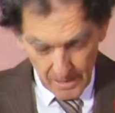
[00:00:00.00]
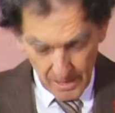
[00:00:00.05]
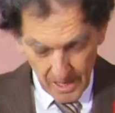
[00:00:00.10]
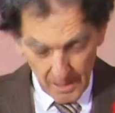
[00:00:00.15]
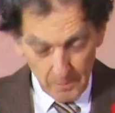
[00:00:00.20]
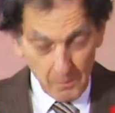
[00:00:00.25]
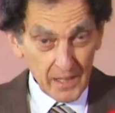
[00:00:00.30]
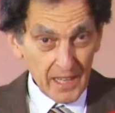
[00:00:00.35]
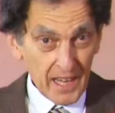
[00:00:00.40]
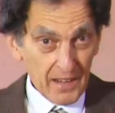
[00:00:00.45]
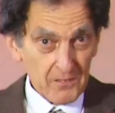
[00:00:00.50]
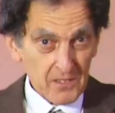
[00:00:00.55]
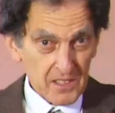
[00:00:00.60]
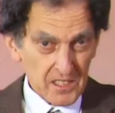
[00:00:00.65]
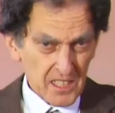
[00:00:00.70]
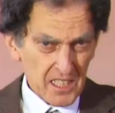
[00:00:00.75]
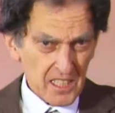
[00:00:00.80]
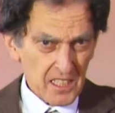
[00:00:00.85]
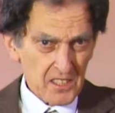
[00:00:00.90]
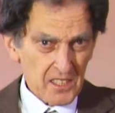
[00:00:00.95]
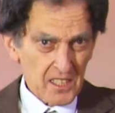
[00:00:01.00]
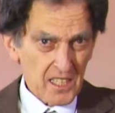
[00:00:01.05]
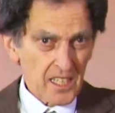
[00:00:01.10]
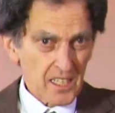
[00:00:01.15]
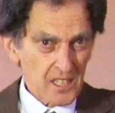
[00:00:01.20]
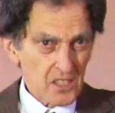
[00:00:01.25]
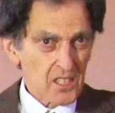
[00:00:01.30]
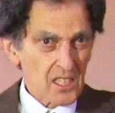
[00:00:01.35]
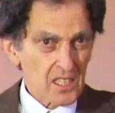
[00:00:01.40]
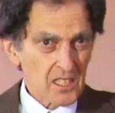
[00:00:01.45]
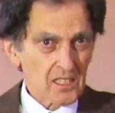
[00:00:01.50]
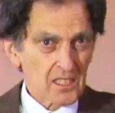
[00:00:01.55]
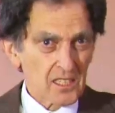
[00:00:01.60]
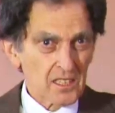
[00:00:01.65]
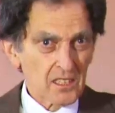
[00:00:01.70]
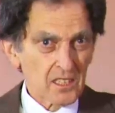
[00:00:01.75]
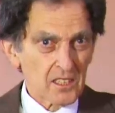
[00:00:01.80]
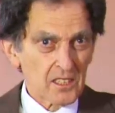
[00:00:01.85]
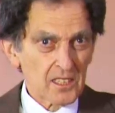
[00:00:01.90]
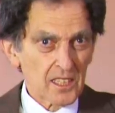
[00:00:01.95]
and we have to seek
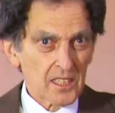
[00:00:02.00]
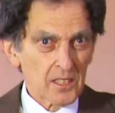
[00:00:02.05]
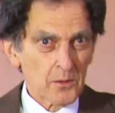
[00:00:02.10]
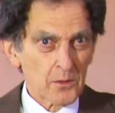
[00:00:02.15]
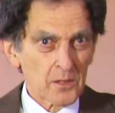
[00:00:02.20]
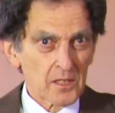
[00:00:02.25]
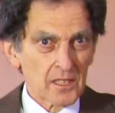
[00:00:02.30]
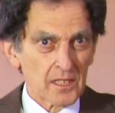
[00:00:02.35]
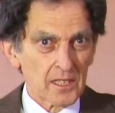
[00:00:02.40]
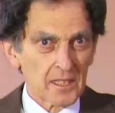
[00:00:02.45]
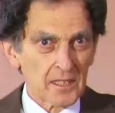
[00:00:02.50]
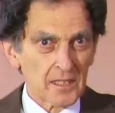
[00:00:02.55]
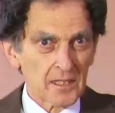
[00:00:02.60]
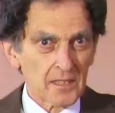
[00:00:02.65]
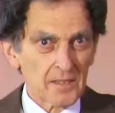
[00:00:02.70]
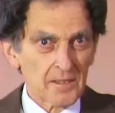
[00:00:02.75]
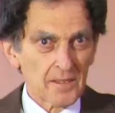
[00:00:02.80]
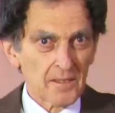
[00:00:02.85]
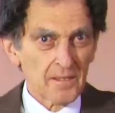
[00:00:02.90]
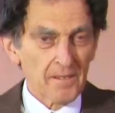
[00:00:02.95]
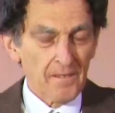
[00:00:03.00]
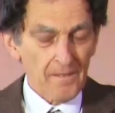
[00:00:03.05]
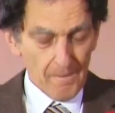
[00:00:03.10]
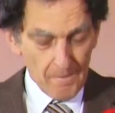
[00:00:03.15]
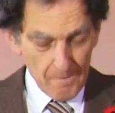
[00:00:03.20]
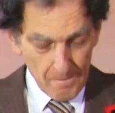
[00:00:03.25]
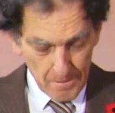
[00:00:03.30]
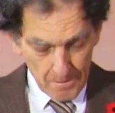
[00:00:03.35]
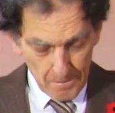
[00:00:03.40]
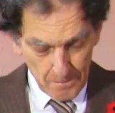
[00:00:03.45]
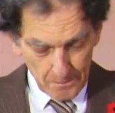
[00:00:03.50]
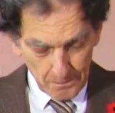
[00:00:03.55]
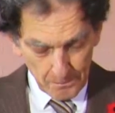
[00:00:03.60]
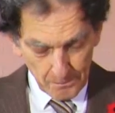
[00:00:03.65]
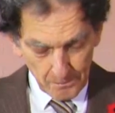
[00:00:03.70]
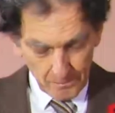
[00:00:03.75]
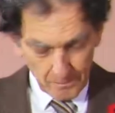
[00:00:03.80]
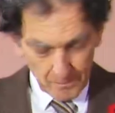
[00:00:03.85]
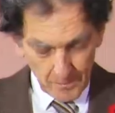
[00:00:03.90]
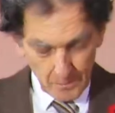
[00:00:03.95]
justice continuously.
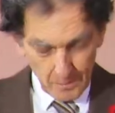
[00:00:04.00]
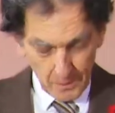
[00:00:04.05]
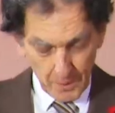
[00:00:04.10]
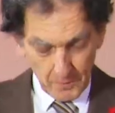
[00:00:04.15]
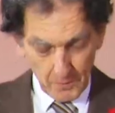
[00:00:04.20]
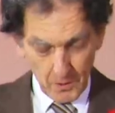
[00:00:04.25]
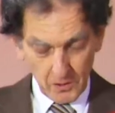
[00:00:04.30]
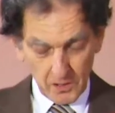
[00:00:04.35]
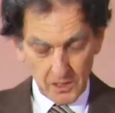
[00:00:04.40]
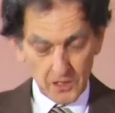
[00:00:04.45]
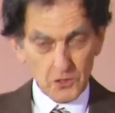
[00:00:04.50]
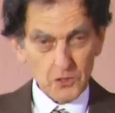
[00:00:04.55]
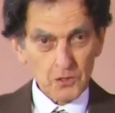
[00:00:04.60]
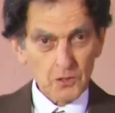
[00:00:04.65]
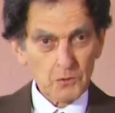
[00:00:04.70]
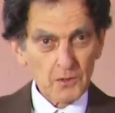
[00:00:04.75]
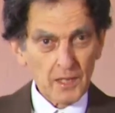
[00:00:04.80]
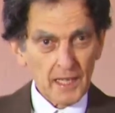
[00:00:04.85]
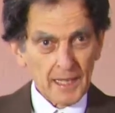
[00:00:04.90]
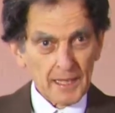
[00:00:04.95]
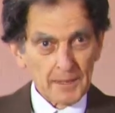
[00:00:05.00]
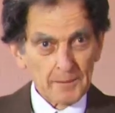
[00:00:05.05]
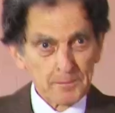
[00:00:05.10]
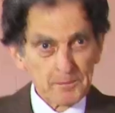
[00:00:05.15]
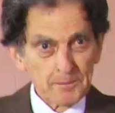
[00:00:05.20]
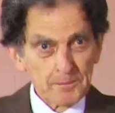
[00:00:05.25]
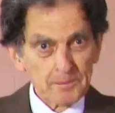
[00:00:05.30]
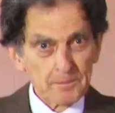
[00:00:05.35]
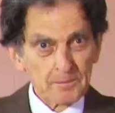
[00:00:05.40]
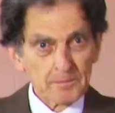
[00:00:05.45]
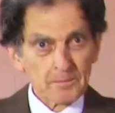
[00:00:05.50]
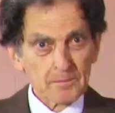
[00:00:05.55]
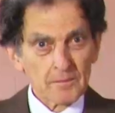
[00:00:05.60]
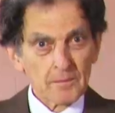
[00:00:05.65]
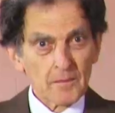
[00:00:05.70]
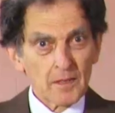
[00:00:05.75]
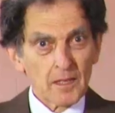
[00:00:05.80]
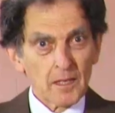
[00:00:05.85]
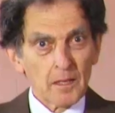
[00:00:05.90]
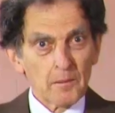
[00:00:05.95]
But I'm not going to do that
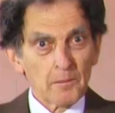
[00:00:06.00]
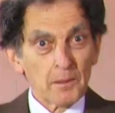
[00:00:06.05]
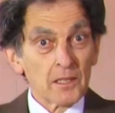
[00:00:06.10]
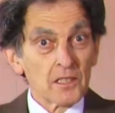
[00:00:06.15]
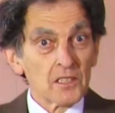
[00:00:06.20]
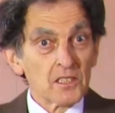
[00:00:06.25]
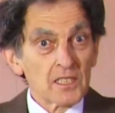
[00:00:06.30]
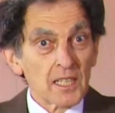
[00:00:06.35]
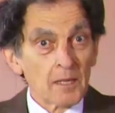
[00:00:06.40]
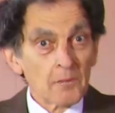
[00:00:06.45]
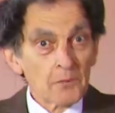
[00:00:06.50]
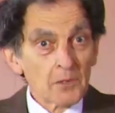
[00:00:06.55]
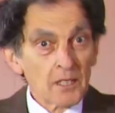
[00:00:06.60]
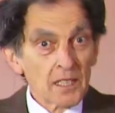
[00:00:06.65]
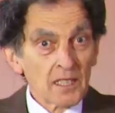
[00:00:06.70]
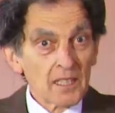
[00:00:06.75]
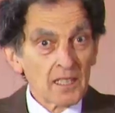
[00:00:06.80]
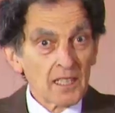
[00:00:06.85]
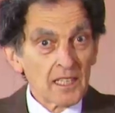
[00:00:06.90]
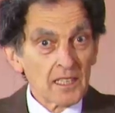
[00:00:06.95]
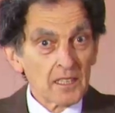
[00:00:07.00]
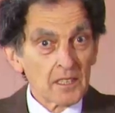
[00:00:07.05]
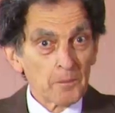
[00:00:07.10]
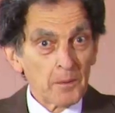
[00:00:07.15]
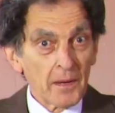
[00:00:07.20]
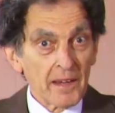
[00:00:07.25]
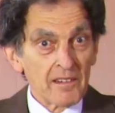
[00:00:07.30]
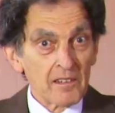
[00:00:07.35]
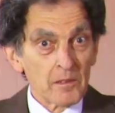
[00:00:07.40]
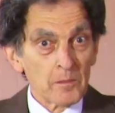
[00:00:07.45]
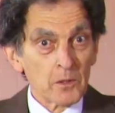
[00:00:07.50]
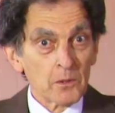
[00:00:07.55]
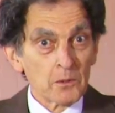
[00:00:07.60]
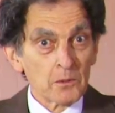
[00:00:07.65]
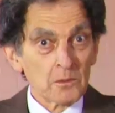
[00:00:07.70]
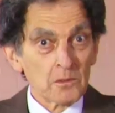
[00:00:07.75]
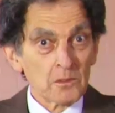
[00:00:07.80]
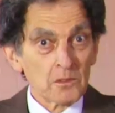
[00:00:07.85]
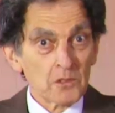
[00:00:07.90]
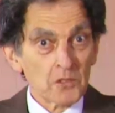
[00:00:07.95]
because something in the
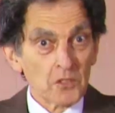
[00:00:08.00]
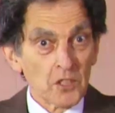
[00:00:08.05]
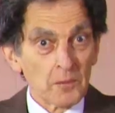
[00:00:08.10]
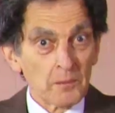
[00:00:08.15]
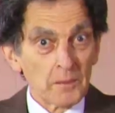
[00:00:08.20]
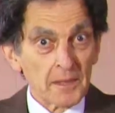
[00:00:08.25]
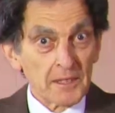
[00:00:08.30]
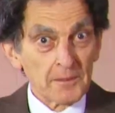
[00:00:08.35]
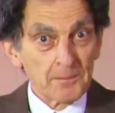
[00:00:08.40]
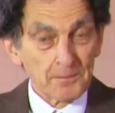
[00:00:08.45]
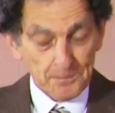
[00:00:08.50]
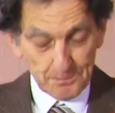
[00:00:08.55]
parable stopped me.